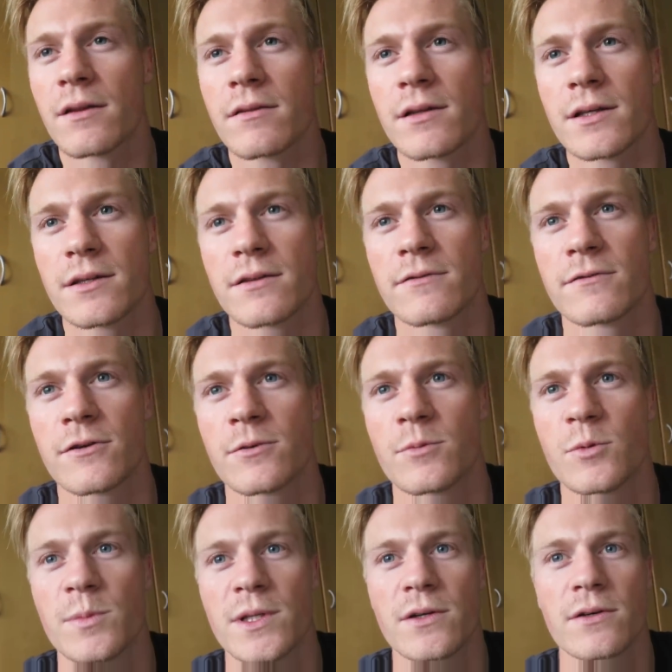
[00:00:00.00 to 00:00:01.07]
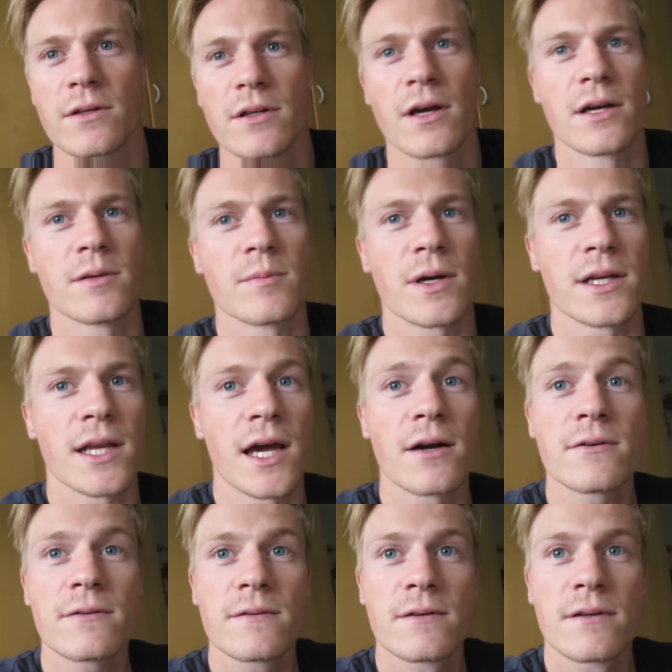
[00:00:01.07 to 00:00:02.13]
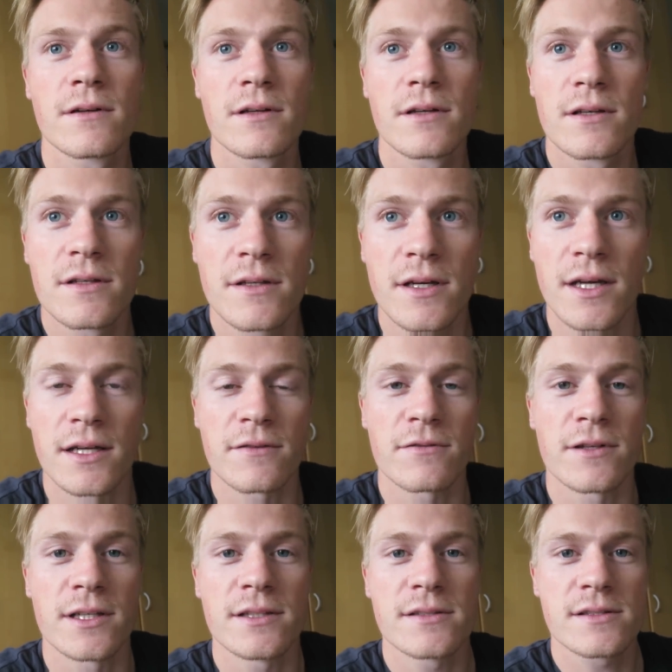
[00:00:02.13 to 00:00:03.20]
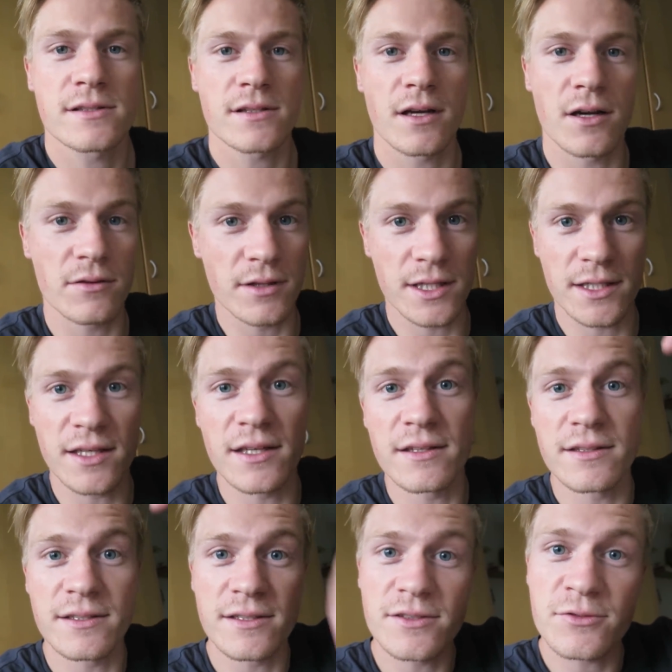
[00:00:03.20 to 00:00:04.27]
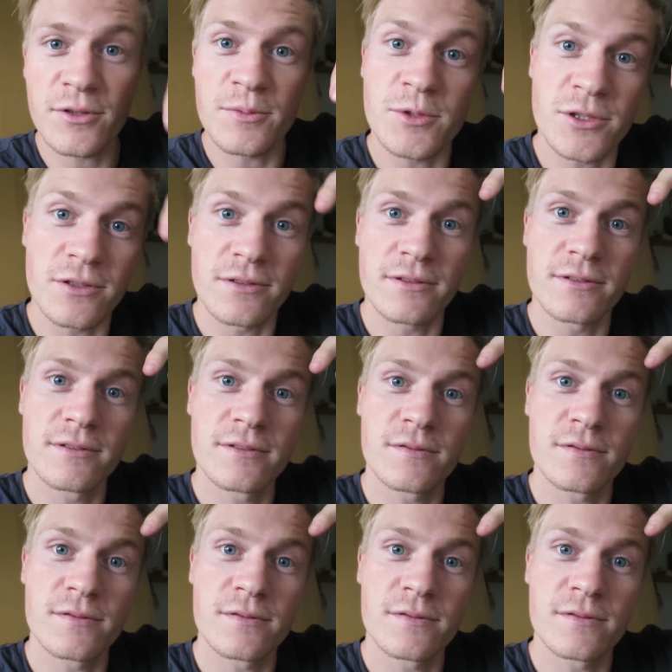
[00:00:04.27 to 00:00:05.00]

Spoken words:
think the film will be online by now. And if it is, I'll link it in the description.